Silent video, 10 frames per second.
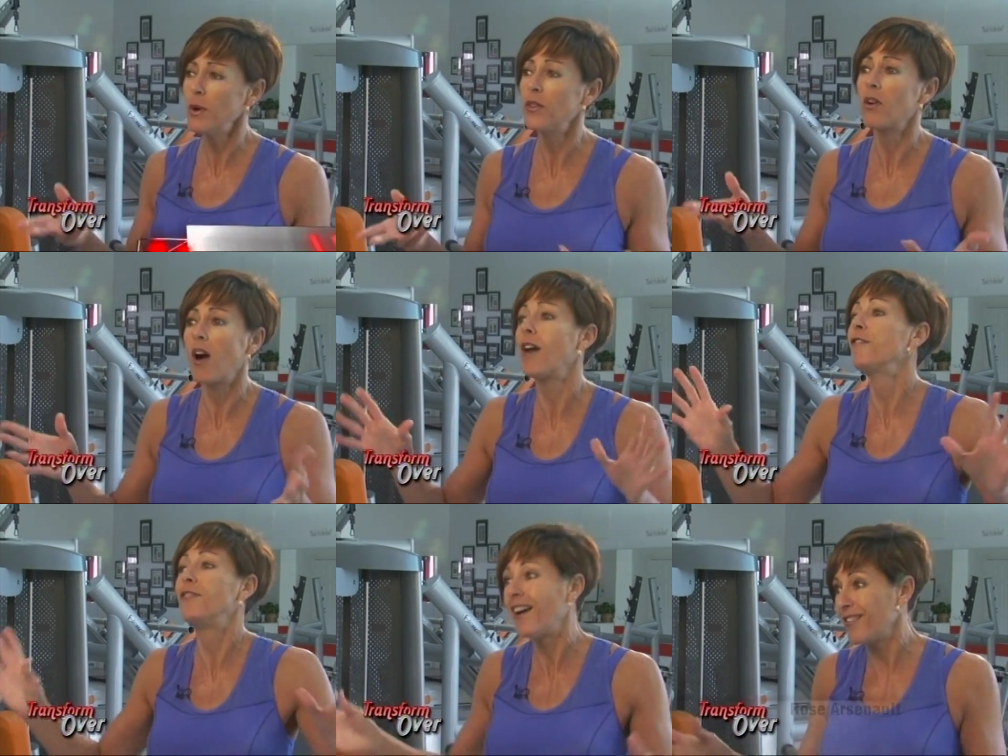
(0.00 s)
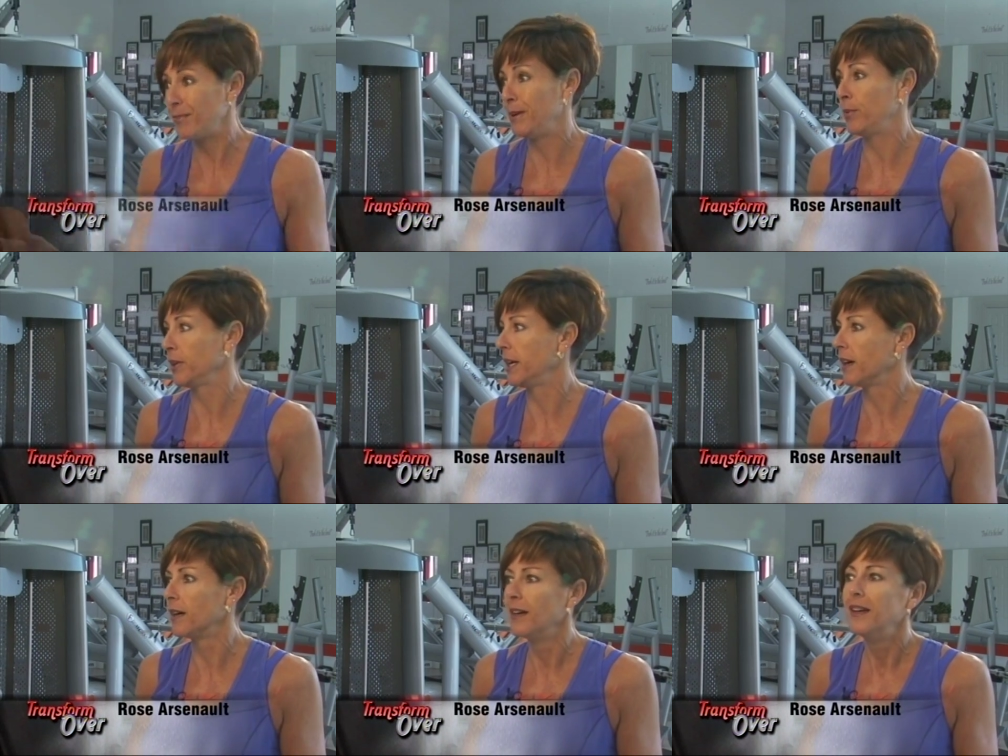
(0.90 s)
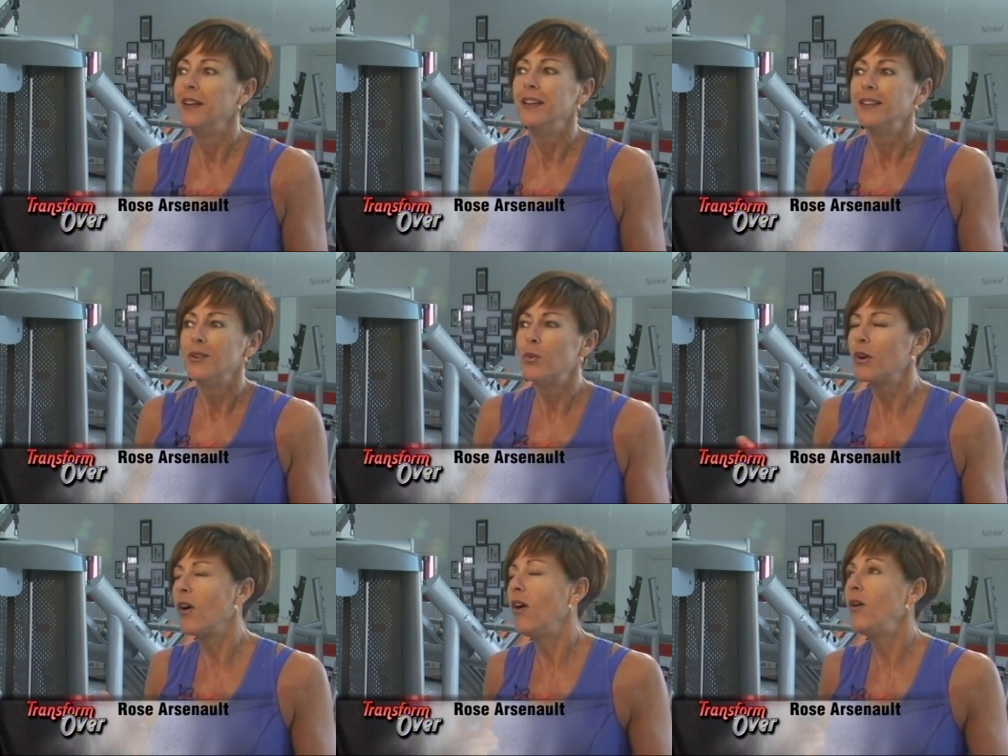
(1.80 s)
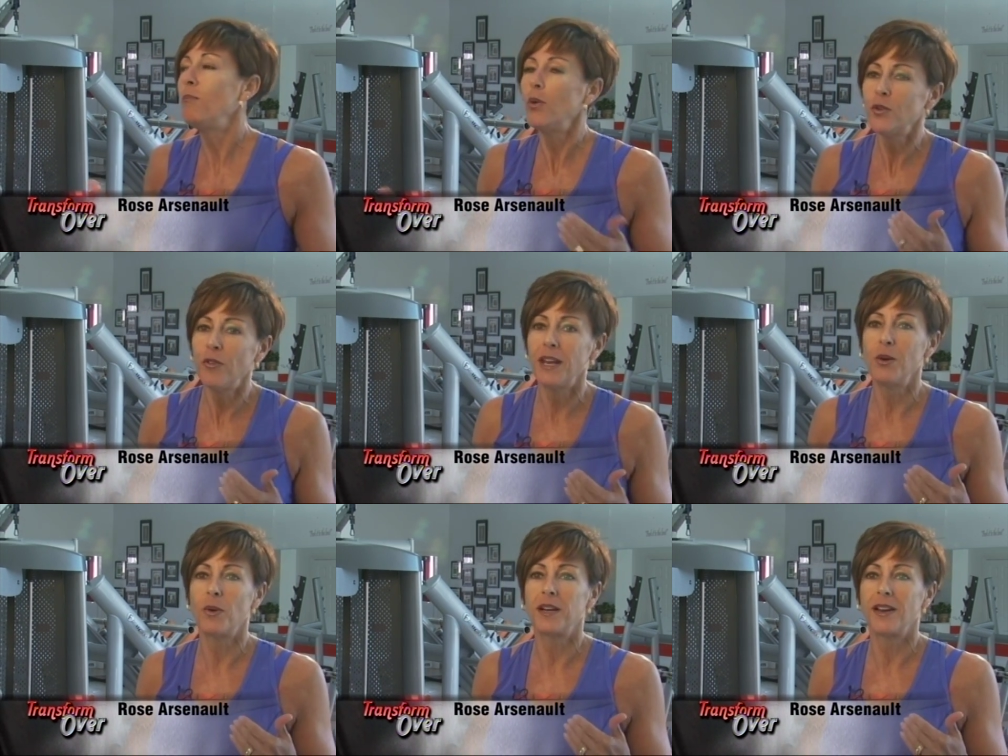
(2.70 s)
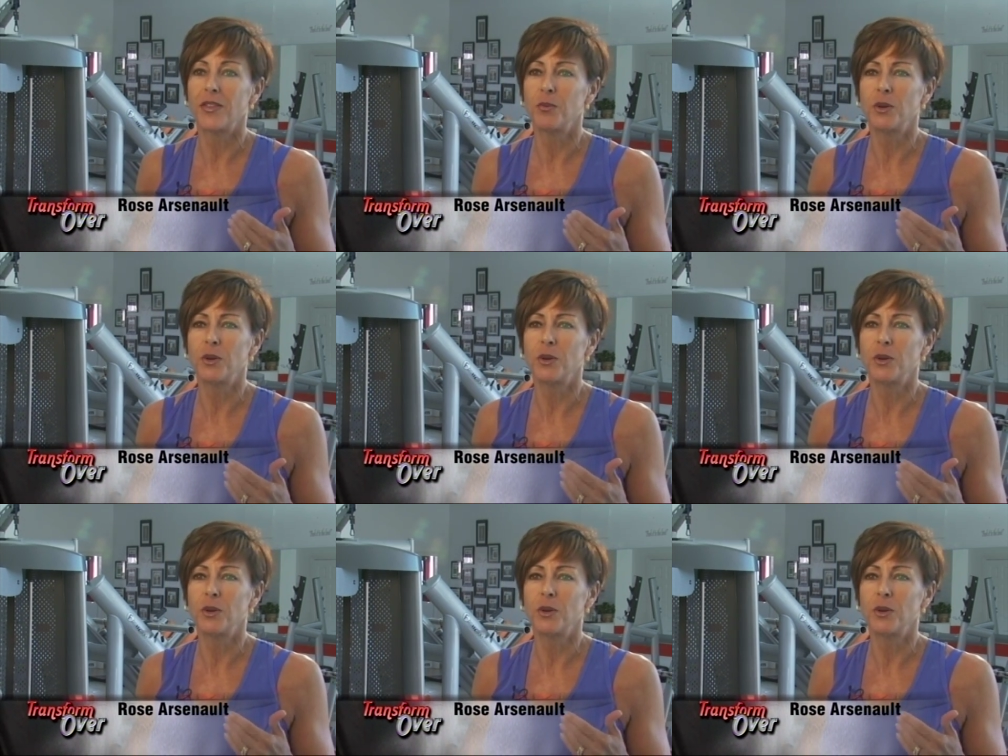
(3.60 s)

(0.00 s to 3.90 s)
when there are 5 people here, we're all motivating one another.